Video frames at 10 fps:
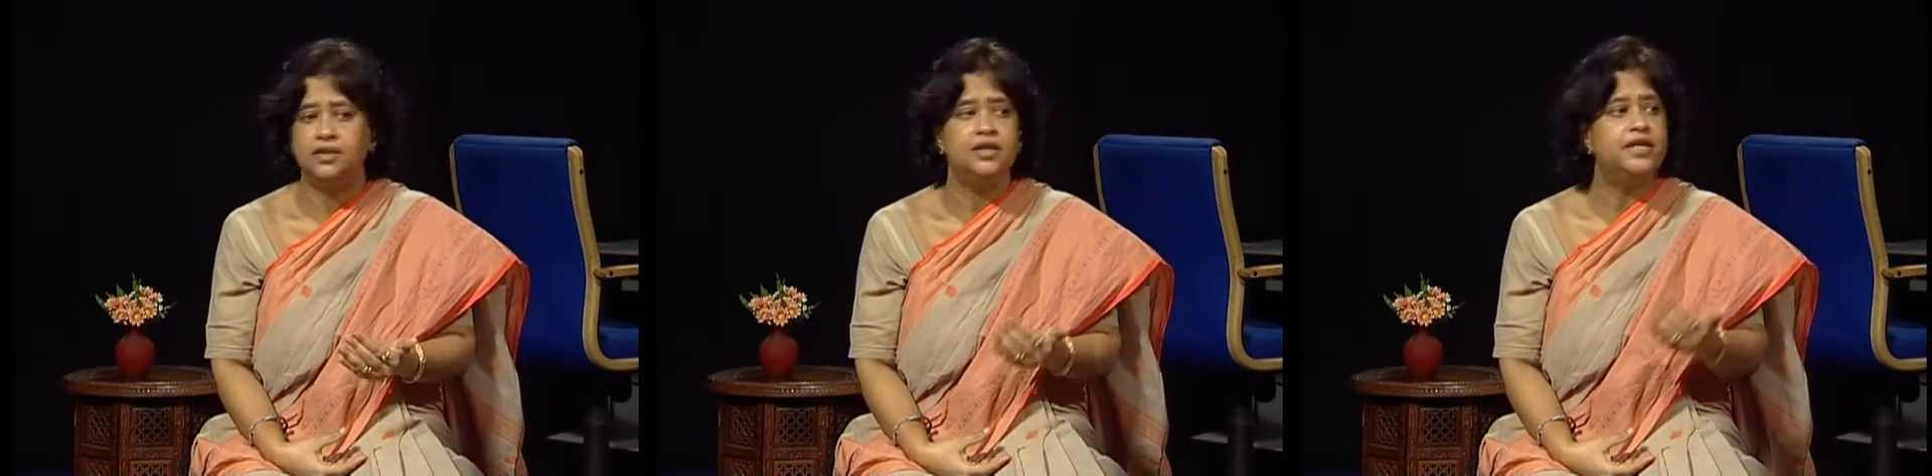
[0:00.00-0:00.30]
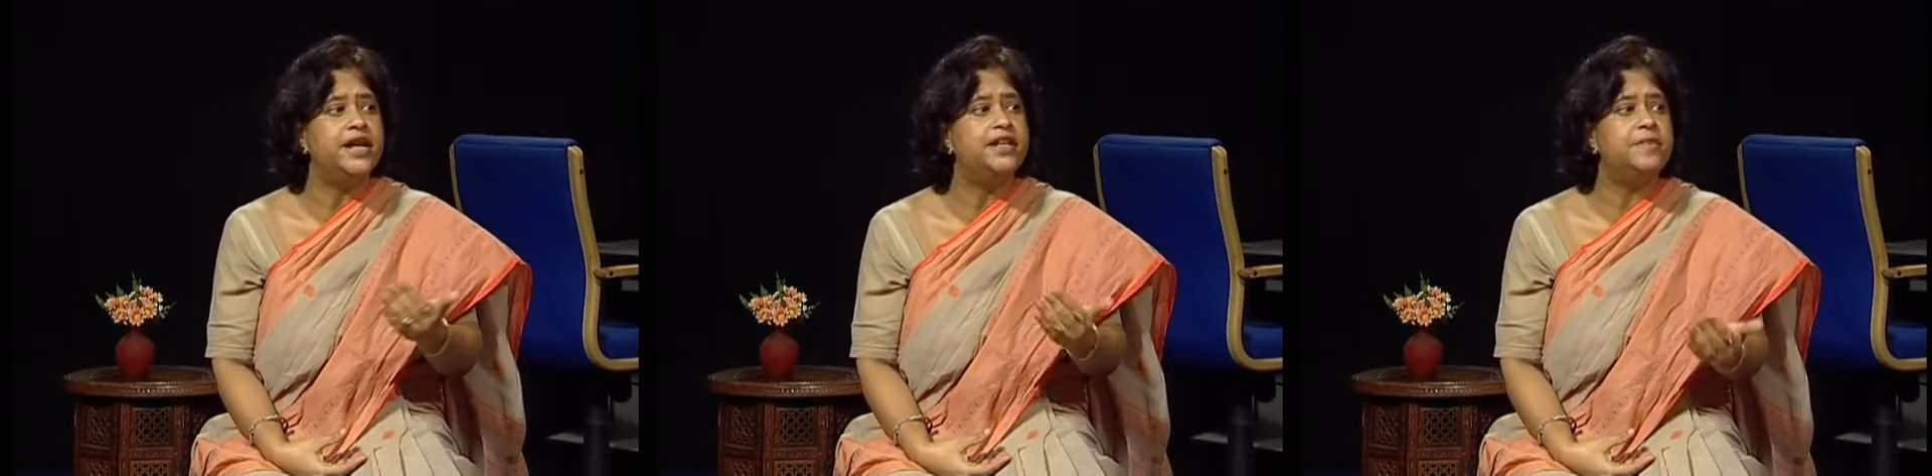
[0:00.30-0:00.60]

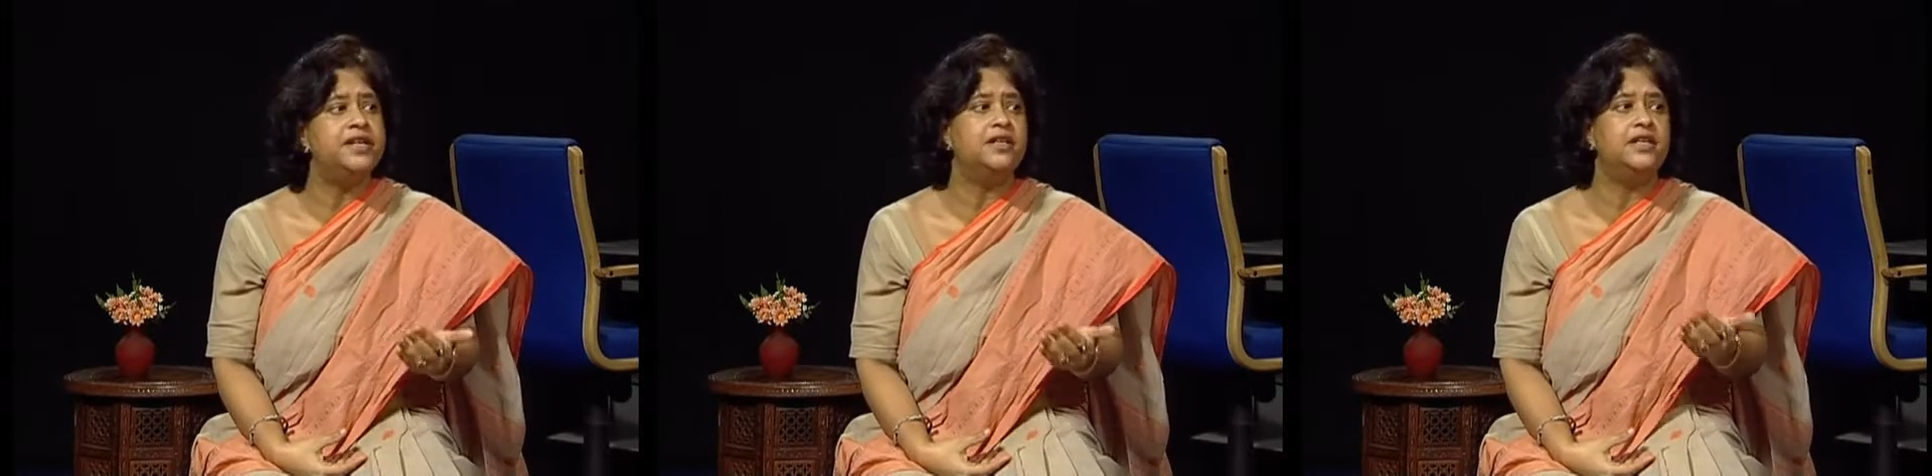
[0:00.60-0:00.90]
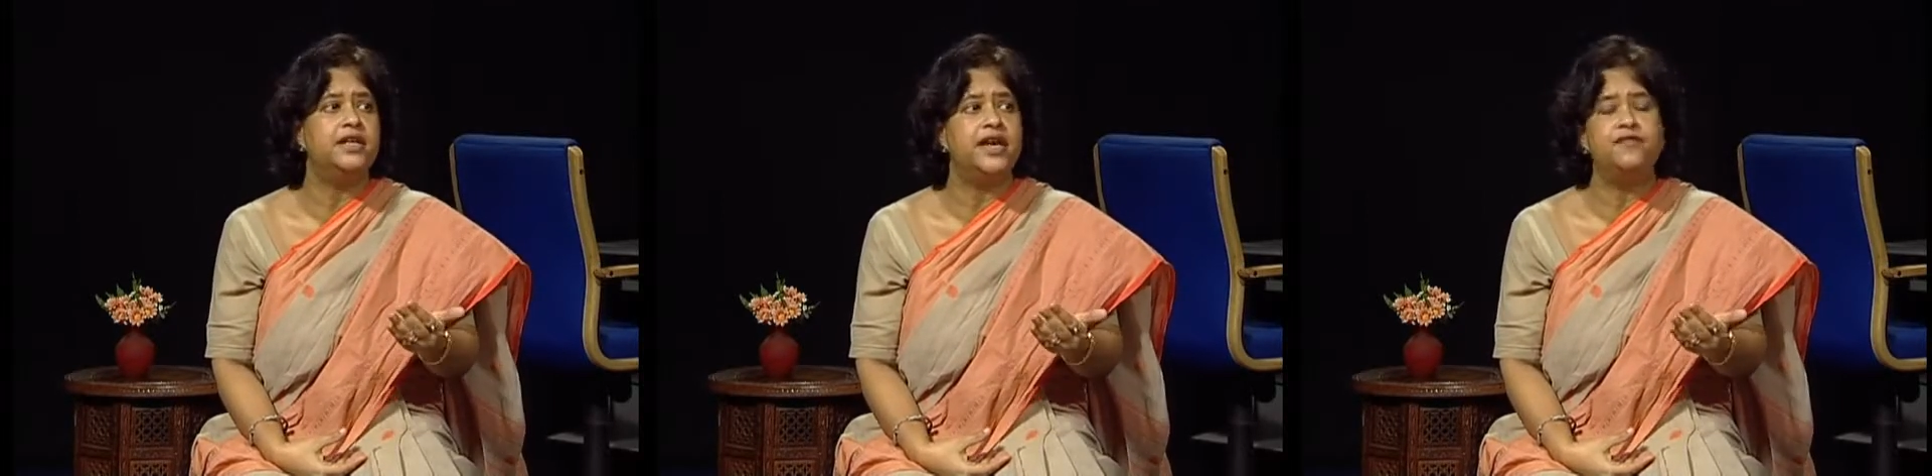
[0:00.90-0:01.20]
In arithmetic,
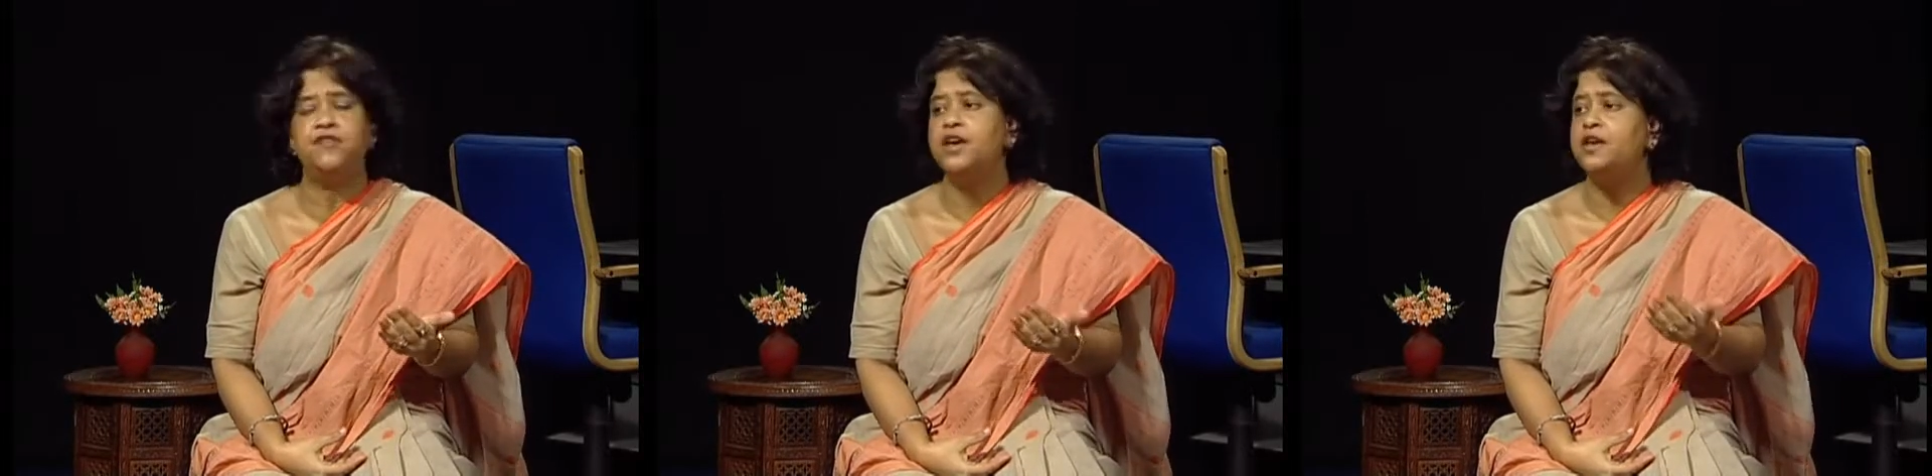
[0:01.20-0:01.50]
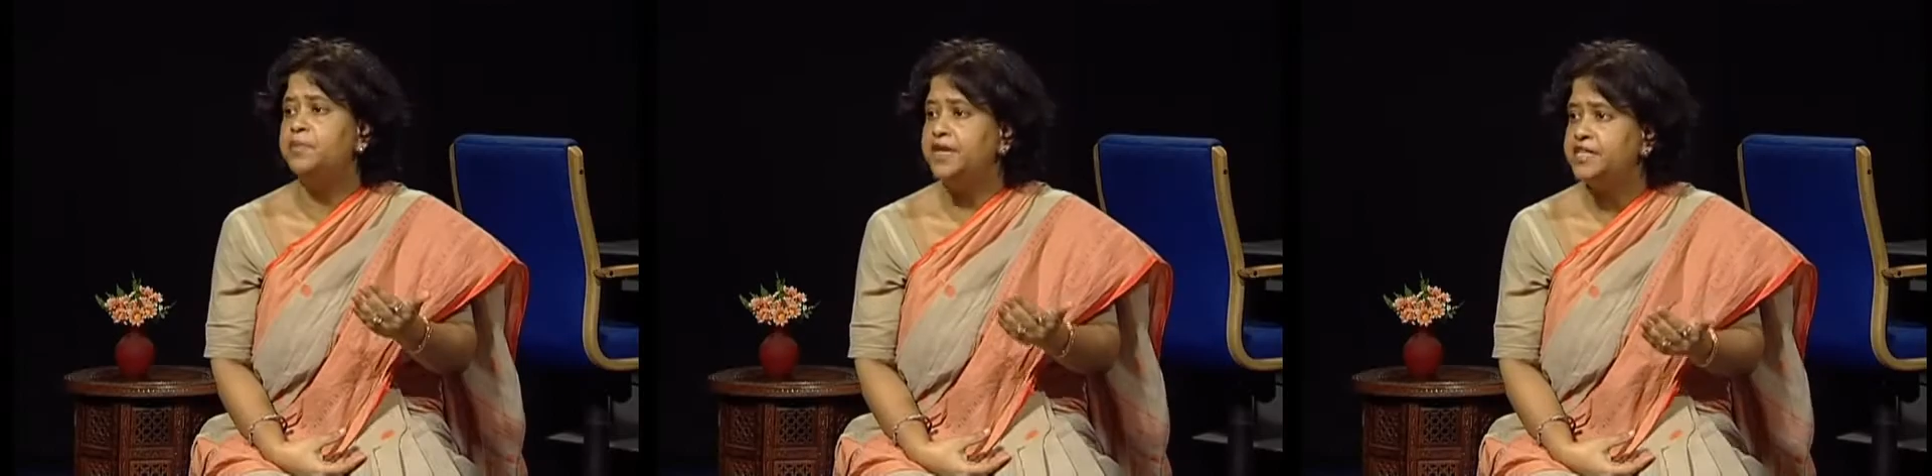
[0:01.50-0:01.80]
he gave
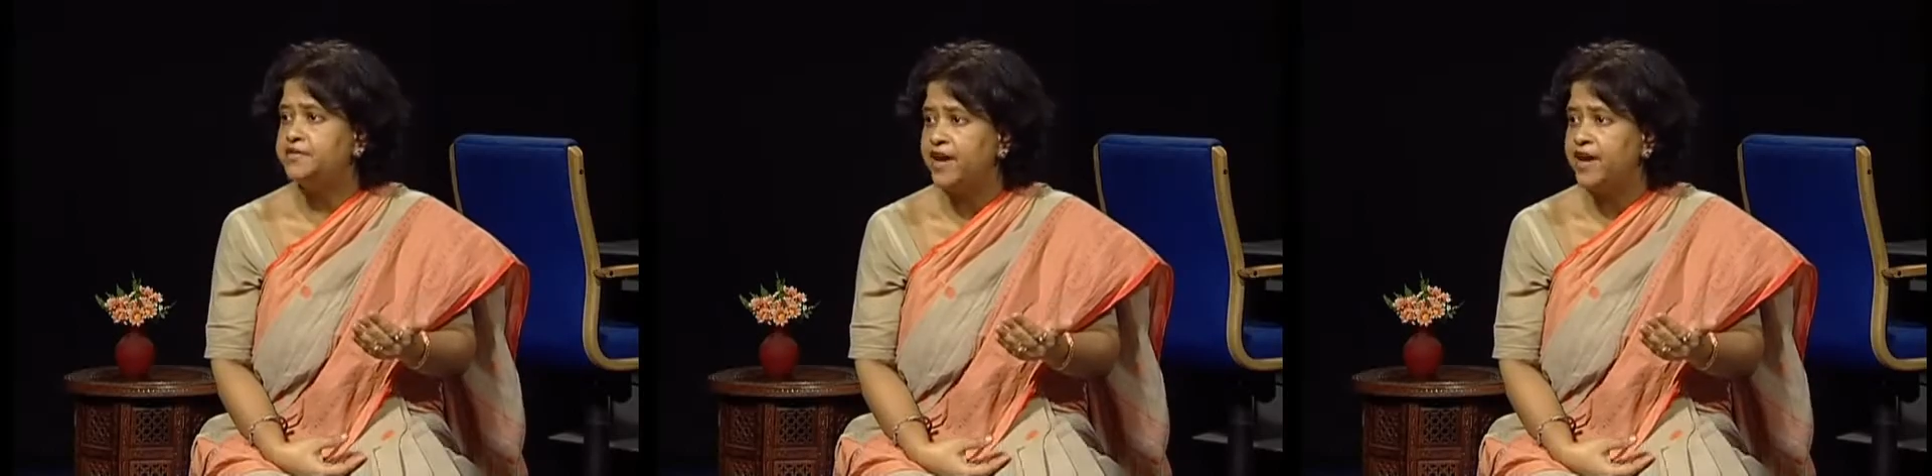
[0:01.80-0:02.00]
place